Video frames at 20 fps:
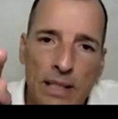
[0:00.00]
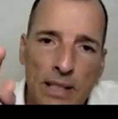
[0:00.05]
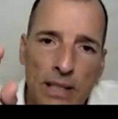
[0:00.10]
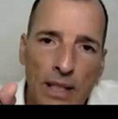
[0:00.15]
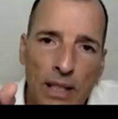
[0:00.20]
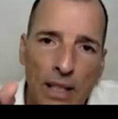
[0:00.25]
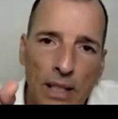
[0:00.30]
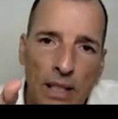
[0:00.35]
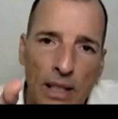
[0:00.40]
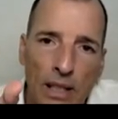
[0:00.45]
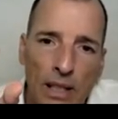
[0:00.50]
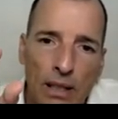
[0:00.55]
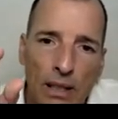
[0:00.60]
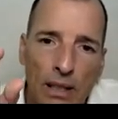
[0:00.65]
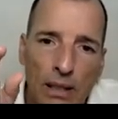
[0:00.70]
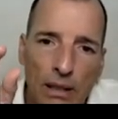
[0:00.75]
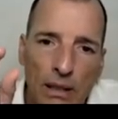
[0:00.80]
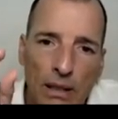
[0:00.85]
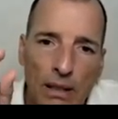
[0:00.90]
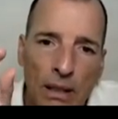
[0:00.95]
is
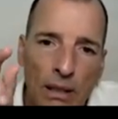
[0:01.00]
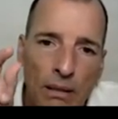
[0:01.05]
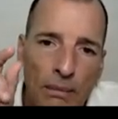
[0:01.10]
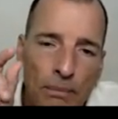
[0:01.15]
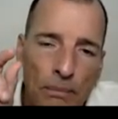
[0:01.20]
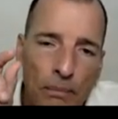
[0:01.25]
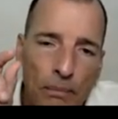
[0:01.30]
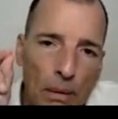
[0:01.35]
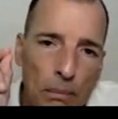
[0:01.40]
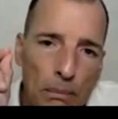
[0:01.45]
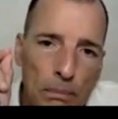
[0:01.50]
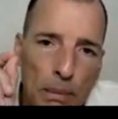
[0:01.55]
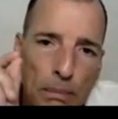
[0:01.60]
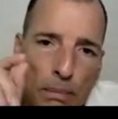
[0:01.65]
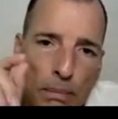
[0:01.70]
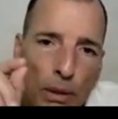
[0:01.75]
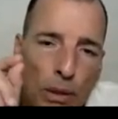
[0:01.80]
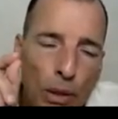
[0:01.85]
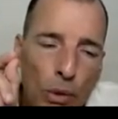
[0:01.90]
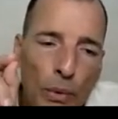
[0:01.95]

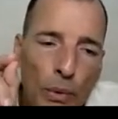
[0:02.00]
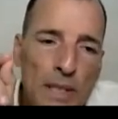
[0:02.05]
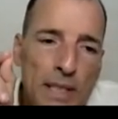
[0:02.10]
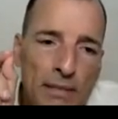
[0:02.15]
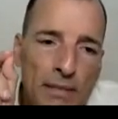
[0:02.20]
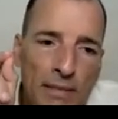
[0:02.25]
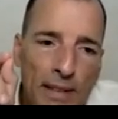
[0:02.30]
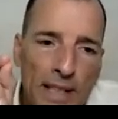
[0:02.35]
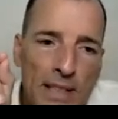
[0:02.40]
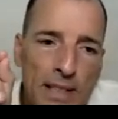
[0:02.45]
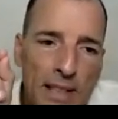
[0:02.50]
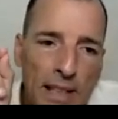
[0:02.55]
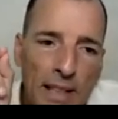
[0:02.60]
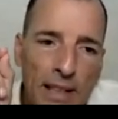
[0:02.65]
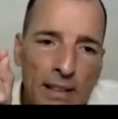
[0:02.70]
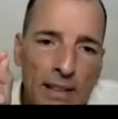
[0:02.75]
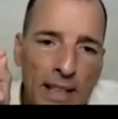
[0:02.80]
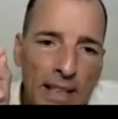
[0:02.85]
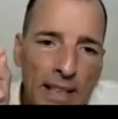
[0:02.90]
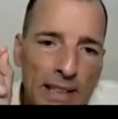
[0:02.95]
people always
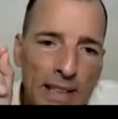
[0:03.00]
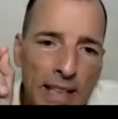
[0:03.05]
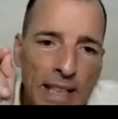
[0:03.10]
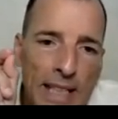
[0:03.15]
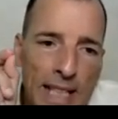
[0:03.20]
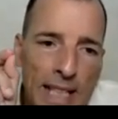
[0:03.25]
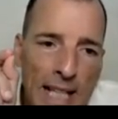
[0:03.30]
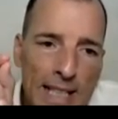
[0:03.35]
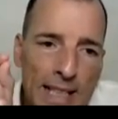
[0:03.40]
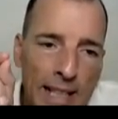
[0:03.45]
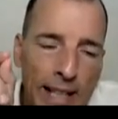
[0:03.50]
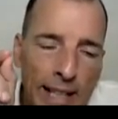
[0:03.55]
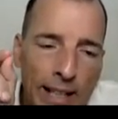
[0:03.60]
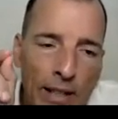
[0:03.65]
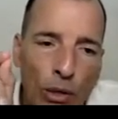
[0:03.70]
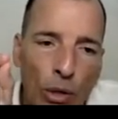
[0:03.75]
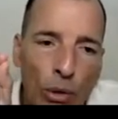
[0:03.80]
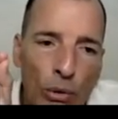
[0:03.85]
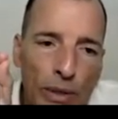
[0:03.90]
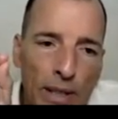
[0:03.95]
investing in things like
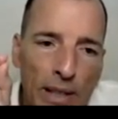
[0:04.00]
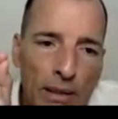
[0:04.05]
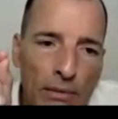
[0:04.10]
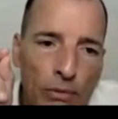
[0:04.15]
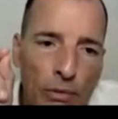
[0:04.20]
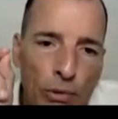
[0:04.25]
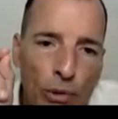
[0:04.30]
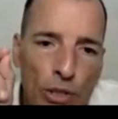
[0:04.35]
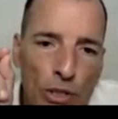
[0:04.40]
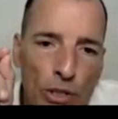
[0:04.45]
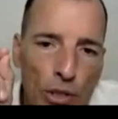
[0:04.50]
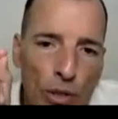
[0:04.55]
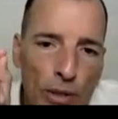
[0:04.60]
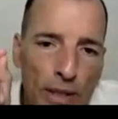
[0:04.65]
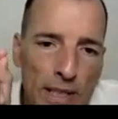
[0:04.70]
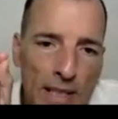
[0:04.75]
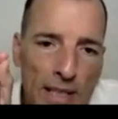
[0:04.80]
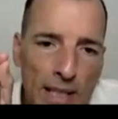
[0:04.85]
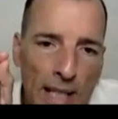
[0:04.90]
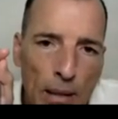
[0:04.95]
Tesla and holding them for as
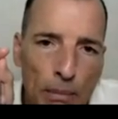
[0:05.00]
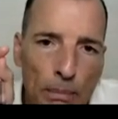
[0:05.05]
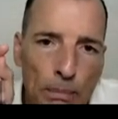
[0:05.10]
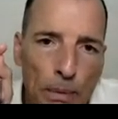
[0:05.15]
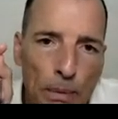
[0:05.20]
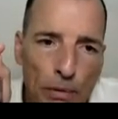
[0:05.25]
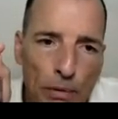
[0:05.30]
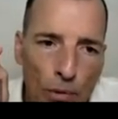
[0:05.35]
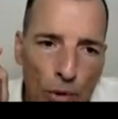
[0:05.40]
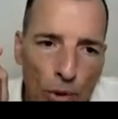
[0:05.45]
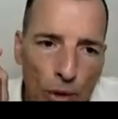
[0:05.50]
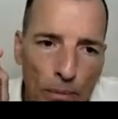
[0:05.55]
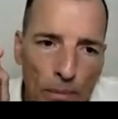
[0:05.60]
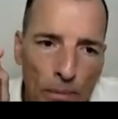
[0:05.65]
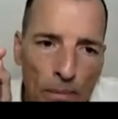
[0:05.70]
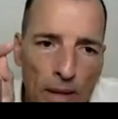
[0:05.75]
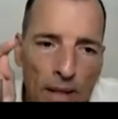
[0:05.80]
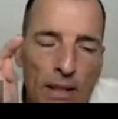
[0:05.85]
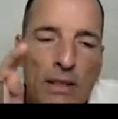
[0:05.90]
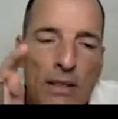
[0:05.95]
long as they
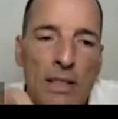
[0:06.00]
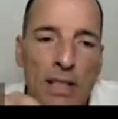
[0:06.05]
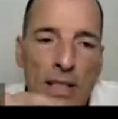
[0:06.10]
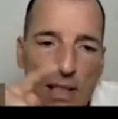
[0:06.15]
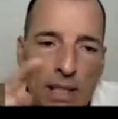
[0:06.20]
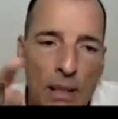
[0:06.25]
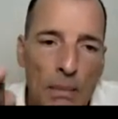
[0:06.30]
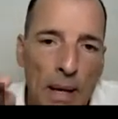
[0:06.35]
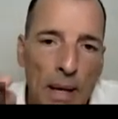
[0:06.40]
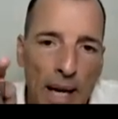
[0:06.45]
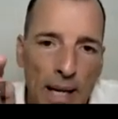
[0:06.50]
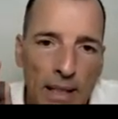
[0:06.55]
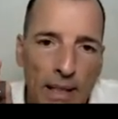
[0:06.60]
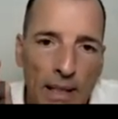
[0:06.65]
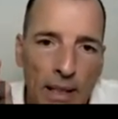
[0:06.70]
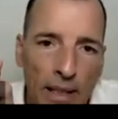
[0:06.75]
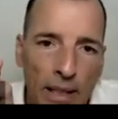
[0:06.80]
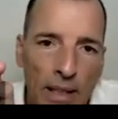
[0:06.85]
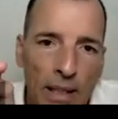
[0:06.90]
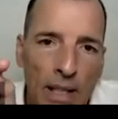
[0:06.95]
outperform
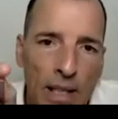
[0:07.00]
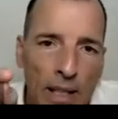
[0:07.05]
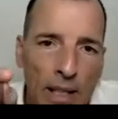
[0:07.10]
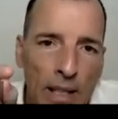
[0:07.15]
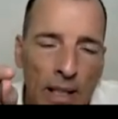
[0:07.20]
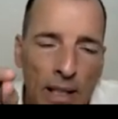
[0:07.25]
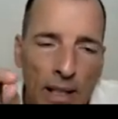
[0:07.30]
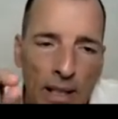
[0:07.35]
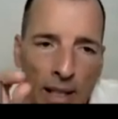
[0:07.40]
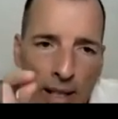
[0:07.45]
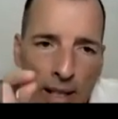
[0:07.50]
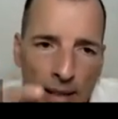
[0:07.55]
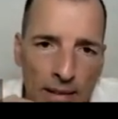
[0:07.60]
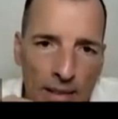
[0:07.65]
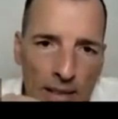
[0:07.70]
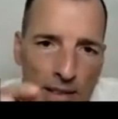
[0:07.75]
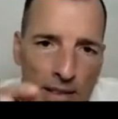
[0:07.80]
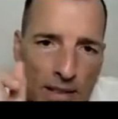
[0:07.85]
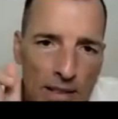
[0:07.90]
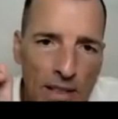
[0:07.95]
systematically. And
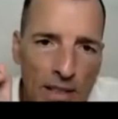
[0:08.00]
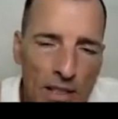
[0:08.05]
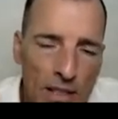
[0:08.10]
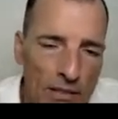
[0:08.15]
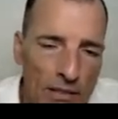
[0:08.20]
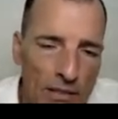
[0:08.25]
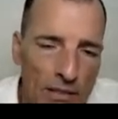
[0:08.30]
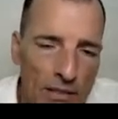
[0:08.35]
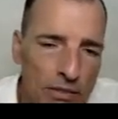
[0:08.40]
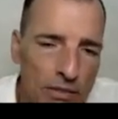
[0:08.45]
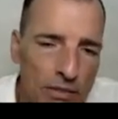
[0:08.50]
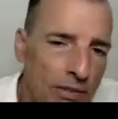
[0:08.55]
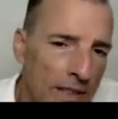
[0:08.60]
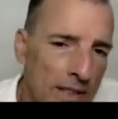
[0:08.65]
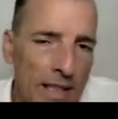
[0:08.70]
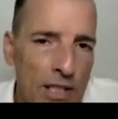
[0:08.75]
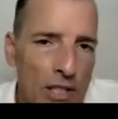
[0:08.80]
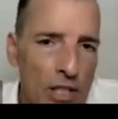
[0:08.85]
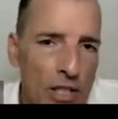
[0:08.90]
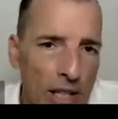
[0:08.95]
this is the
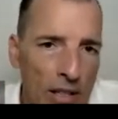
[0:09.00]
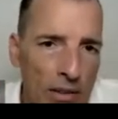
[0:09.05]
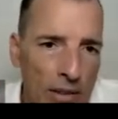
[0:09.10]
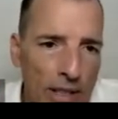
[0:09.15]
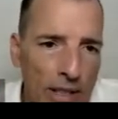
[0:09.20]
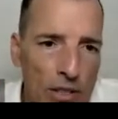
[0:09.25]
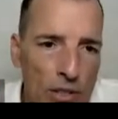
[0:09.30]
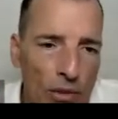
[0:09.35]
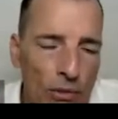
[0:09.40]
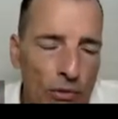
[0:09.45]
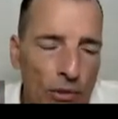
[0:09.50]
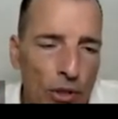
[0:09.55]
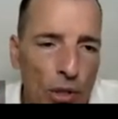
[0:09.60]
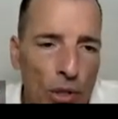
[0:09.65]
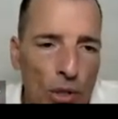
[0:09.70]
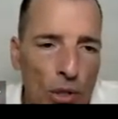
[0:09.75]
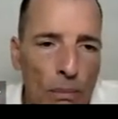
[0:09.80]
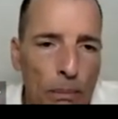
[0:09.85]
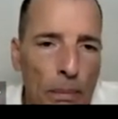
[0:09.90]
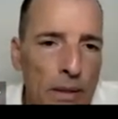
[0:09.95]
difference that it
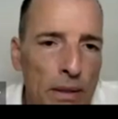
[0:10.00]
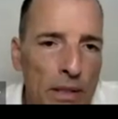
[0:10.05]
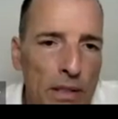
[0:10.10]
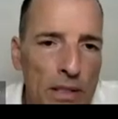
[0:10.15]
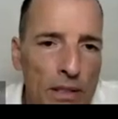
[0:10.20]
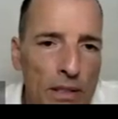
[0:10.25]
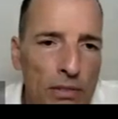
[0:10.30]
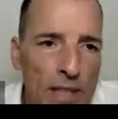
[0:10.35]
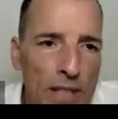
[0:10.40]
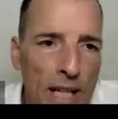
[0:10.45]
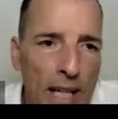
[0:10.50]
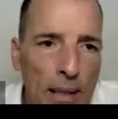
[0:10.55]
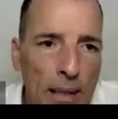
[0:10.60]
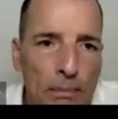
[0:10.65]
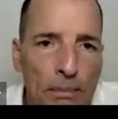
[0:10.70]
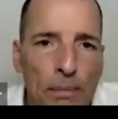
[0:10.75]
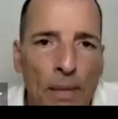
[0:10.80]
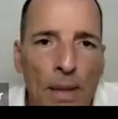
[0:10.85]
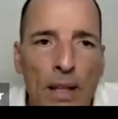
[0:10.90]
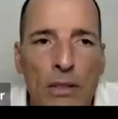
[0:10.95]
generates over long periods of
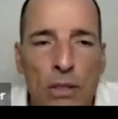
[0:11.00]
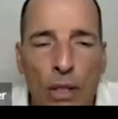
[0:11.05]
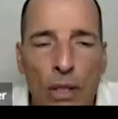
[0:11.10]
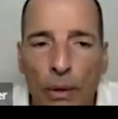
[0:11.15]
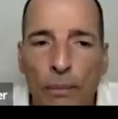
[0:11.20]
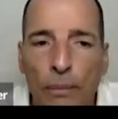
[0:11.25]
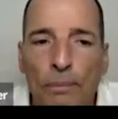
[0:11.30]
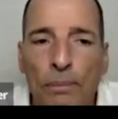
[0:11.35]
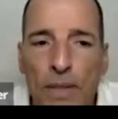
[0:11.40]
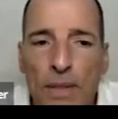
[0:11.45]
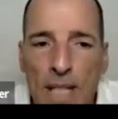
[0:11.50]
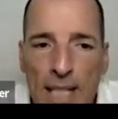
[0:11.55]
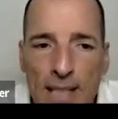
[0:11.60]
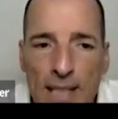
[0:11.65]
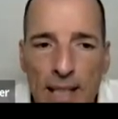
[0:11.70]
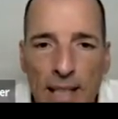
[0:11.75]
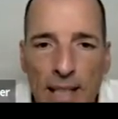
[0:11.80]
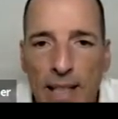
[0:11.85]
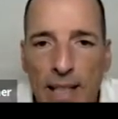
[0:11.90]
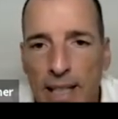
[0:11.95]
time.
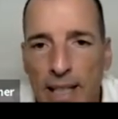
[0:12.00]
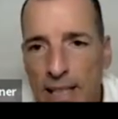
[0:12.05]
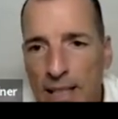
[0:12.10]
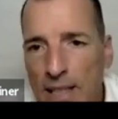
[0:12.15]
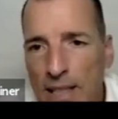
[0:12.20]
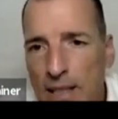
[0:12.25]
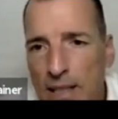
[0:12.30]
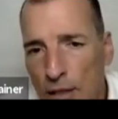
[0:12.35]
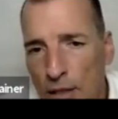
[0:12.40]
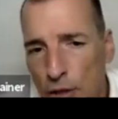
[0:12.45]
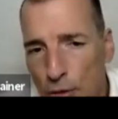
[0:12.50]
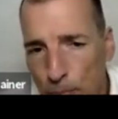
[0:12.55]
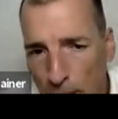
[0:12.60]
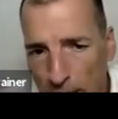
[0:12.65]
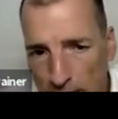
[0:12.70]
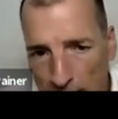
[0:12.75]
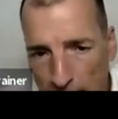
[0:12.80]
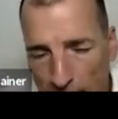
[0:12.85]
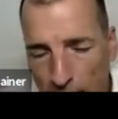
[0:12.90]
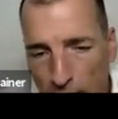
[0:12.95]
So Tesla is
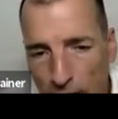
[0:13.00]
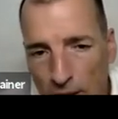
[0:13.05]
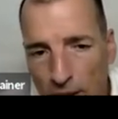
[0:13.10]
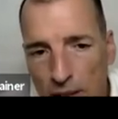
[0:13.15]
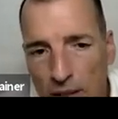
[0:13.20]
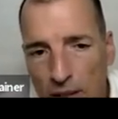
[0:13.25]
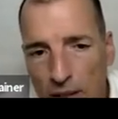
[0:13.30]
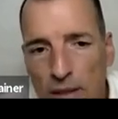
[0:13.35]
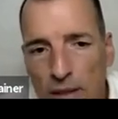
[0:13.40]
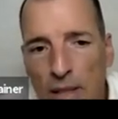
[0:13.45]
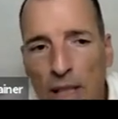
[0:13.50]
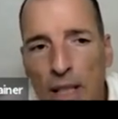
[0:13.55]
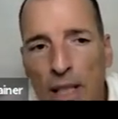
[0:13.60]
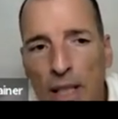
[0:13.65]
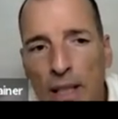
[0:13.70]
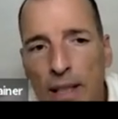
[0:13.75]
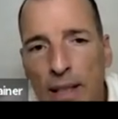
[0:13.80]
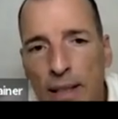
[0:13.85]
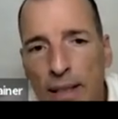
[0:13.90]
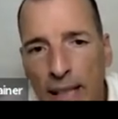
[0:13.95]
a
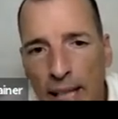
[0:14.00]
spectacular